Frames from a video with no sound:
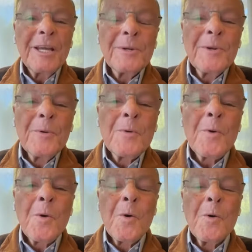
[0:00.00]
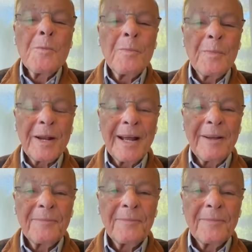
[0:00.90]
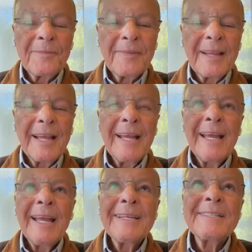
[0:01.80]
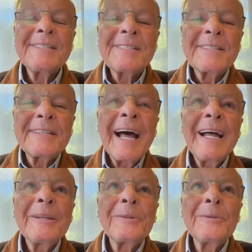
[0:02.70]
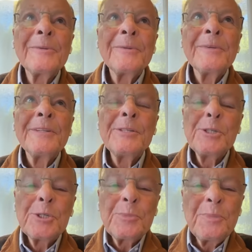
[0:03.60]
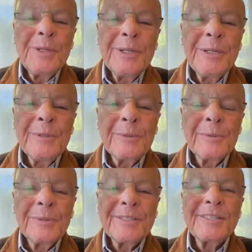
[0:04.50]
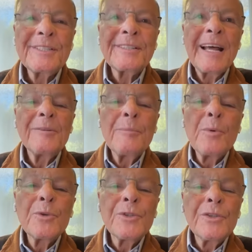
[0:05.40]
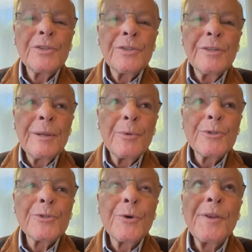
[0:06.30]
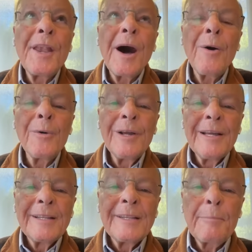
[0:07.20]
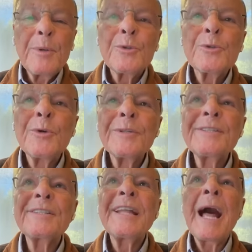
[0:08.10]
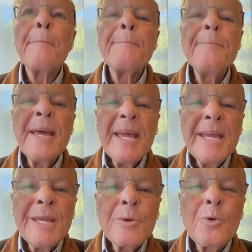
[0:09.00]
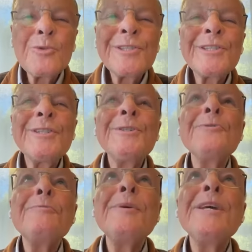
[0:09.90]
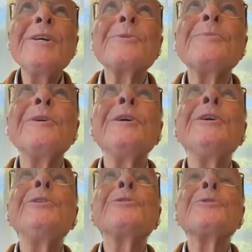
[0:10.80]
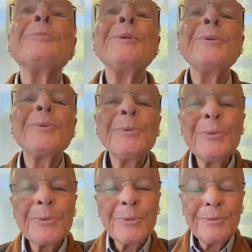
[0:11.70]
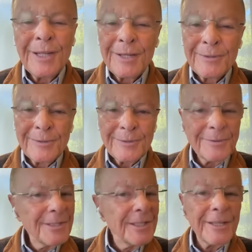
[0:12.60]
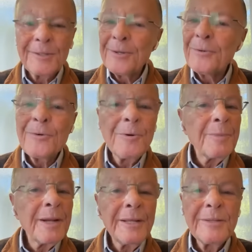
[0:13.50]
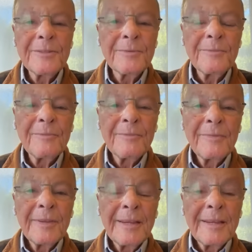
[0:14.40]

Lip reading: Money does not buy this state of spirit, this emotional state of the person being well with themselves and above all with God. Money doesn't buy that.